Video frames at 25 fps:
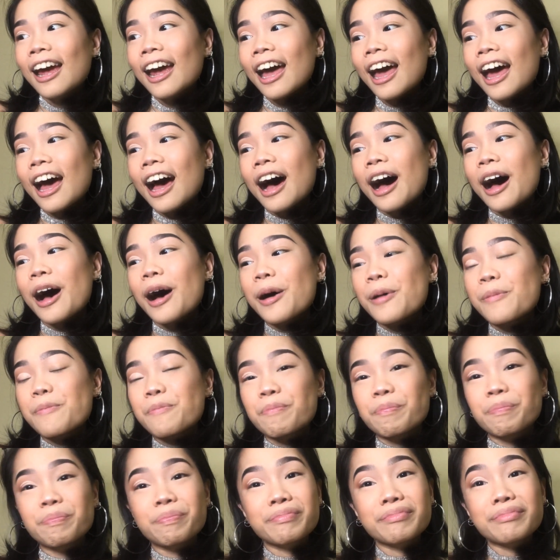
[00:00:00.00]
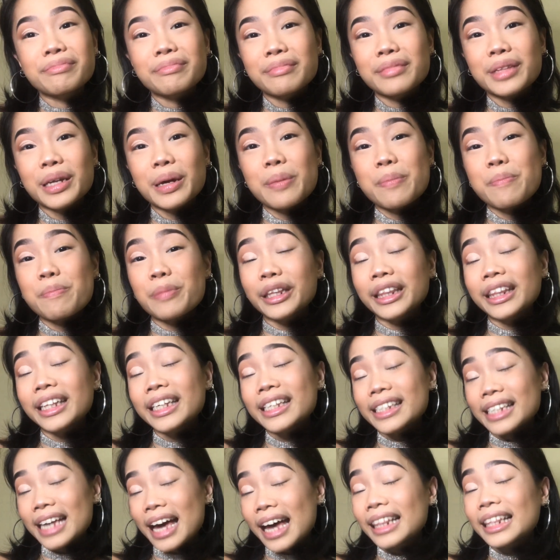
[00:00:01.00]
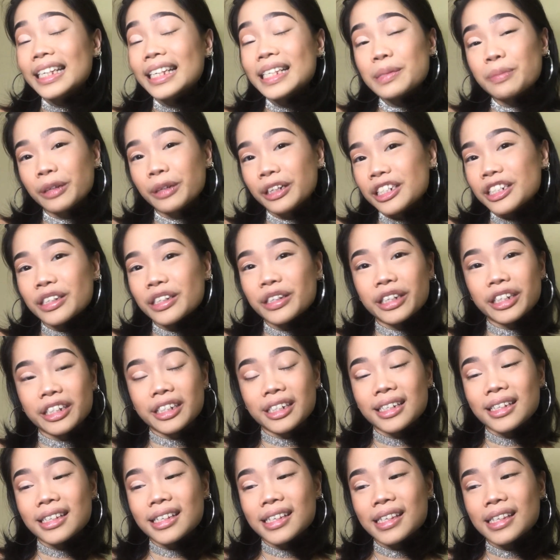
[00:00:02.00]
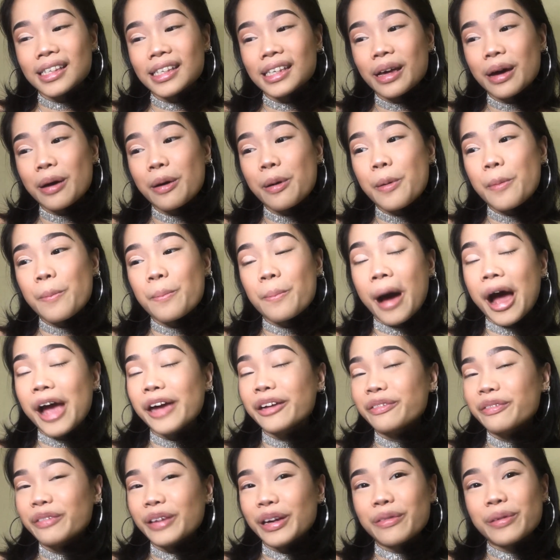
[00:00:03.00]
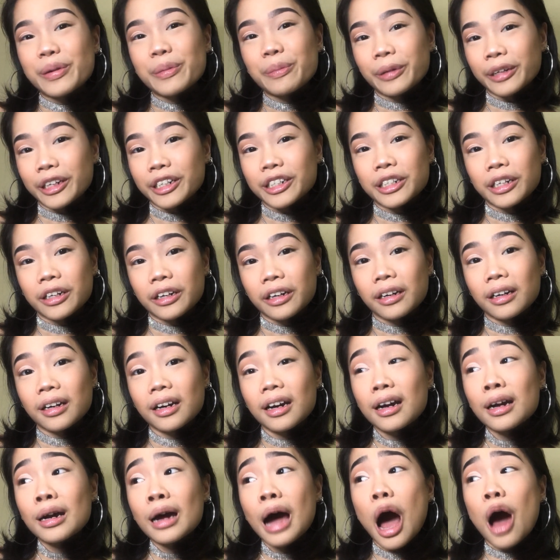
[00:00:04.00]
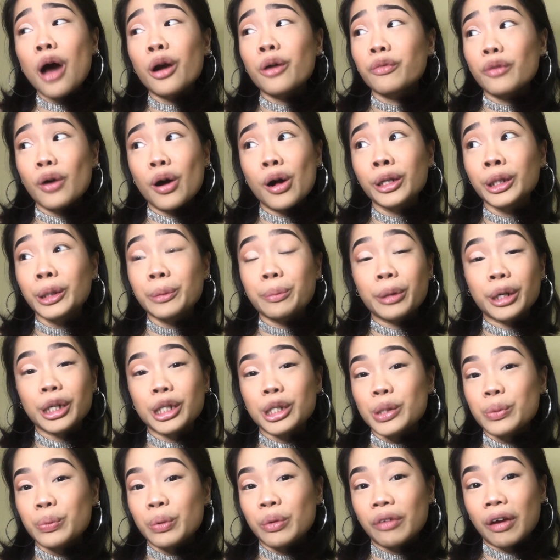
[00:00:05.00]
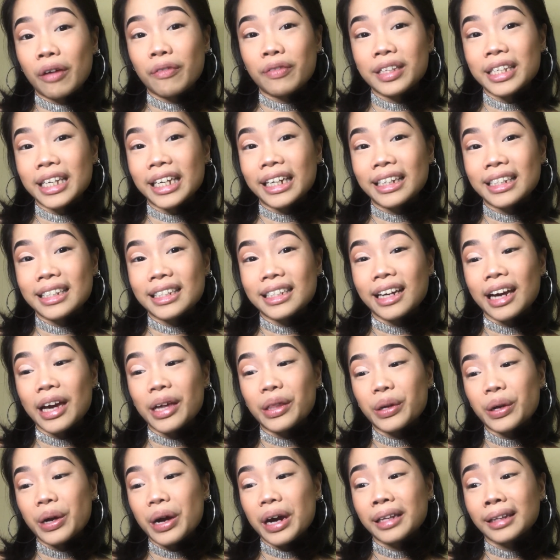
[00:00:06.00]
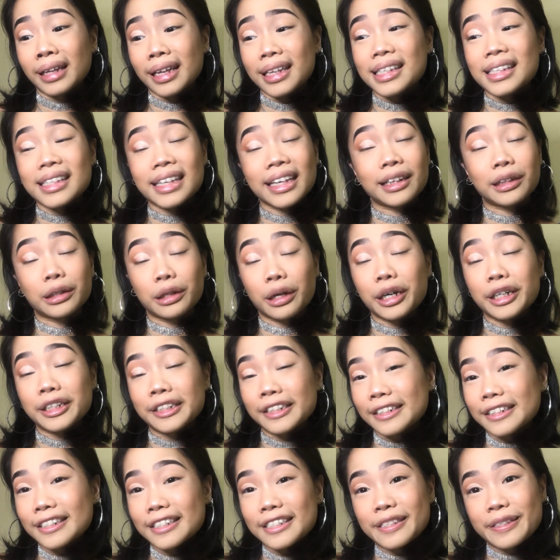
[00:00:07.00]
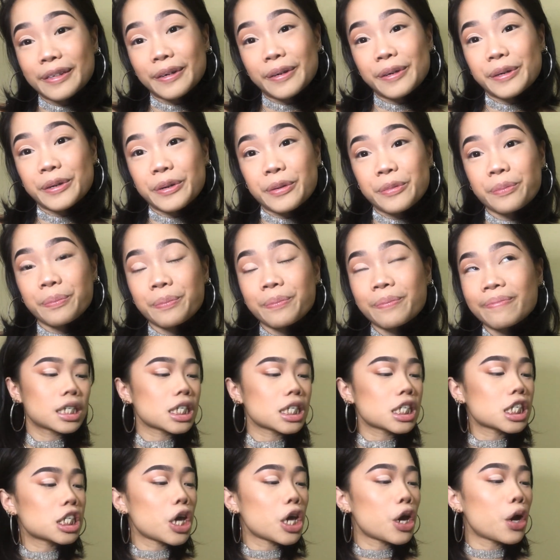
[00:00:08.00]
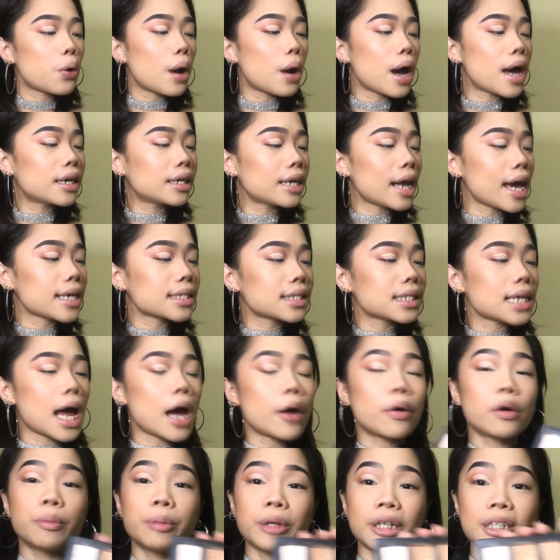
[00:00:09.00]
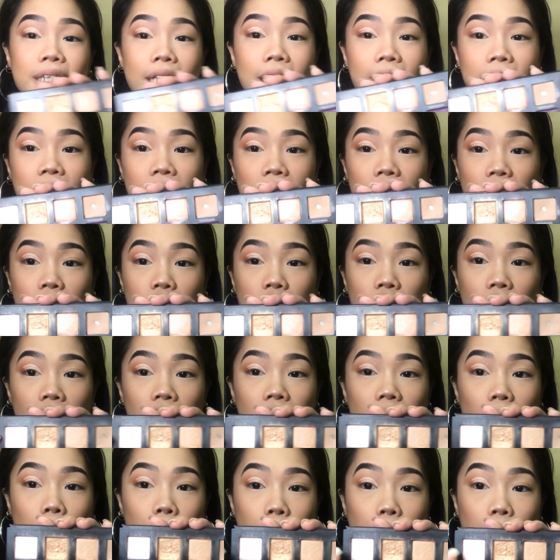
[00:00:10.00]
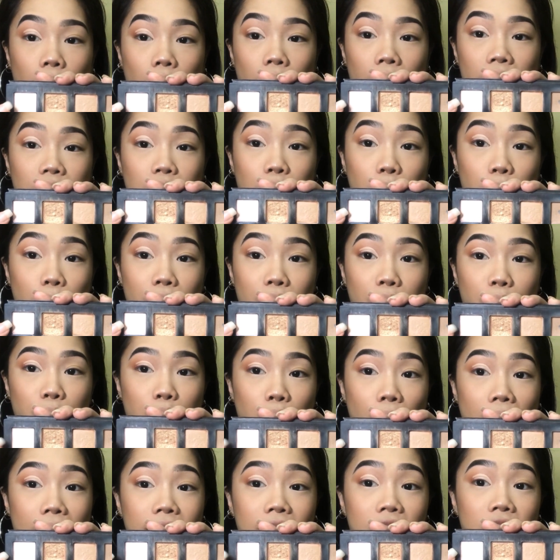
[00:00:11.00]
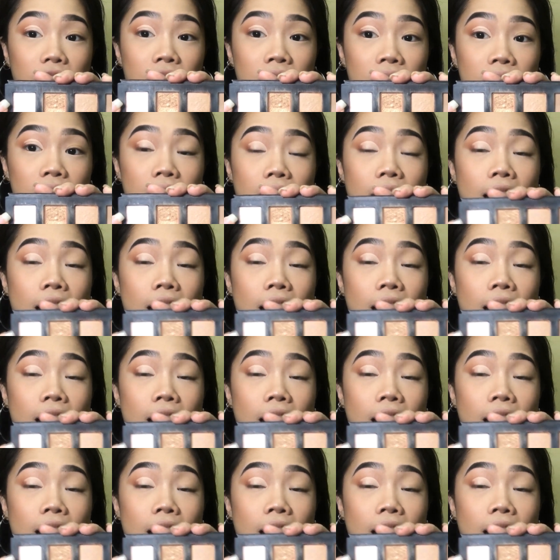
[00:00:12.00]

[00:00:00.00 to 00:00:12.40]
But this picture is my favorite picture out of all the pictures we've ever taken together, and that's saying a lot. So next I will be taking the shade Breakaway right here,